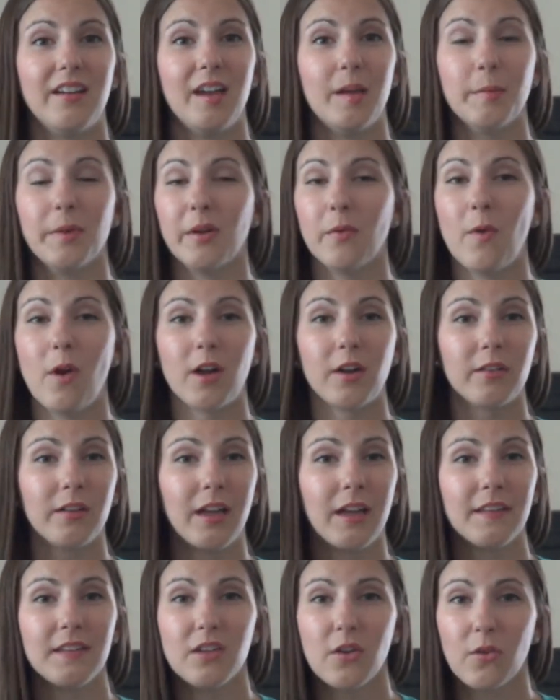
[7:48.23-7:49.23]
In my
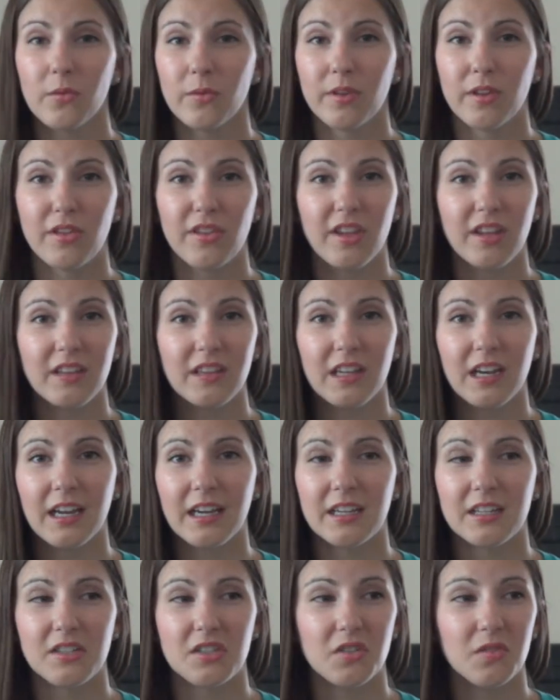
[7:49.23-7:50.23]
waterline, the only thing that I
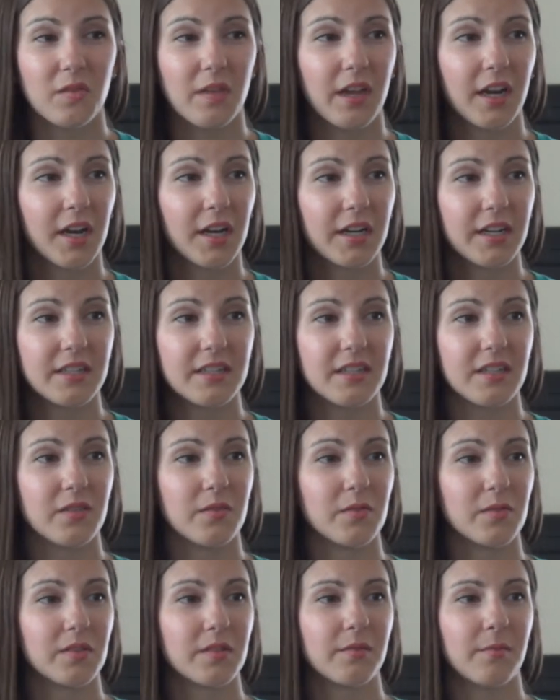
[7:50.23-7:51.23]
can do there is
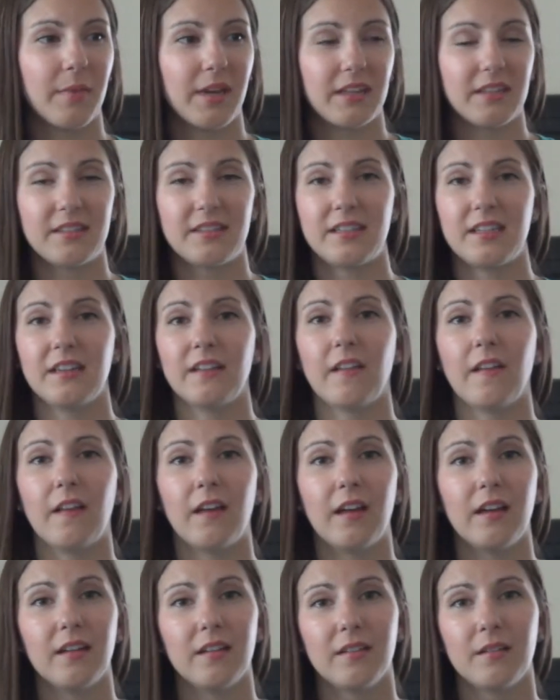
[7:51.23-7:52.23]
use my
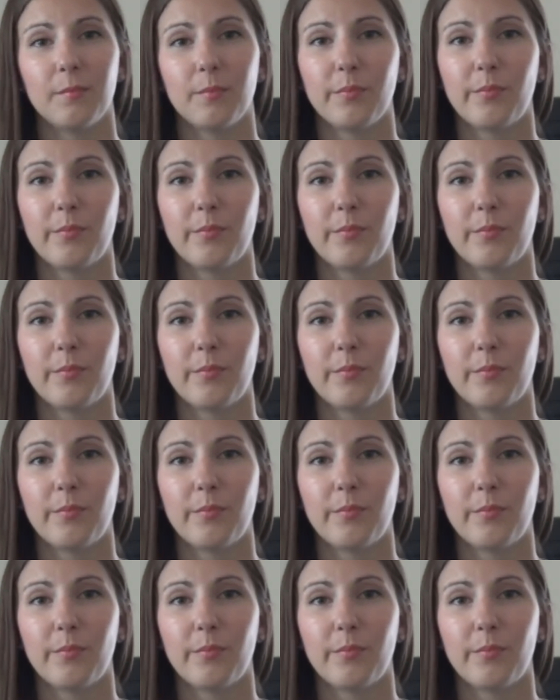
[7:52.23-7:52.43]
Stila